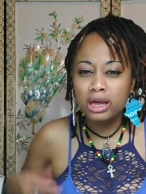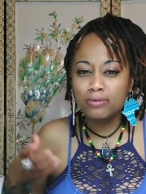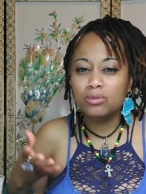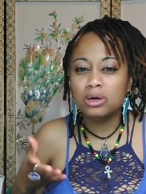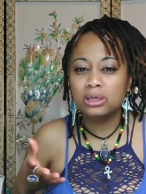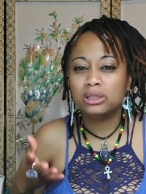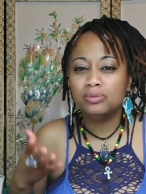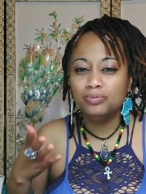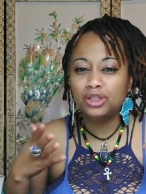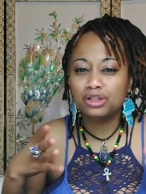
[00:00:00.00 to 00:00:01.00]
it
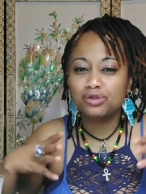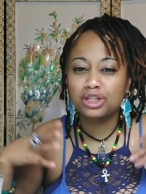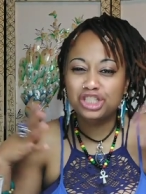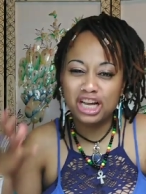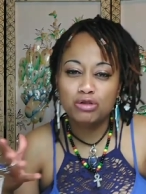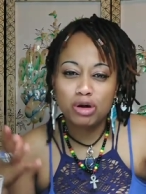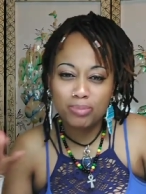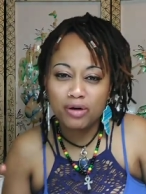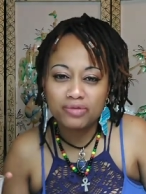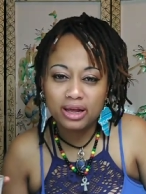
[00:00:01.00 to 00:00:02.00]
was just for the
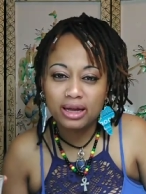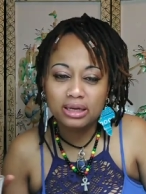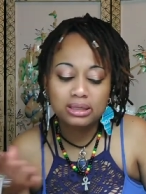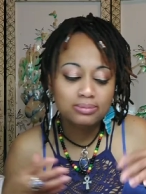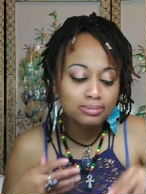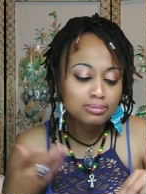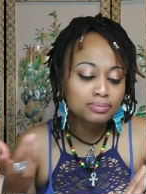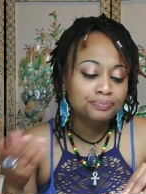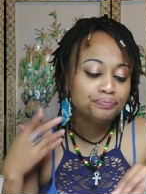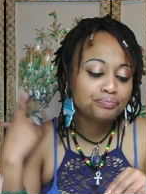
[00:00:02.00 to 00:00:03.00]
January birthdays.
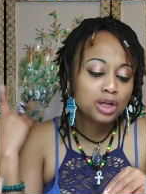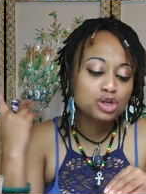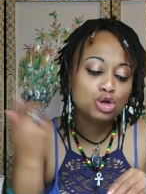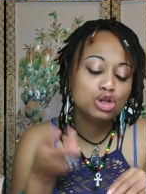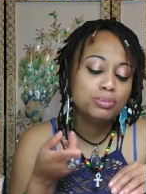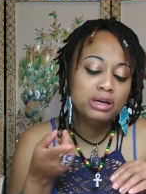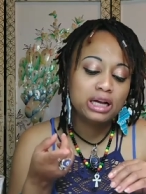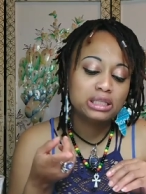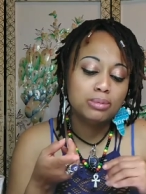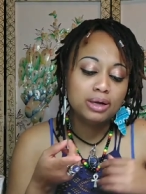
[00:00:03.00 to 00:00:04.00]
So yours will
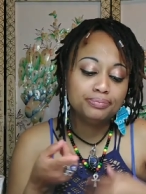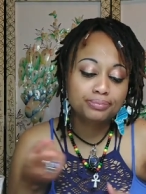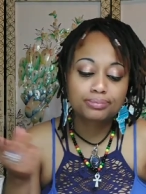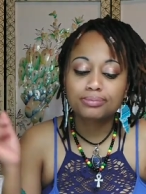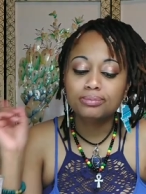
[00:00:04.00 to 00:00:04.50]
be next month.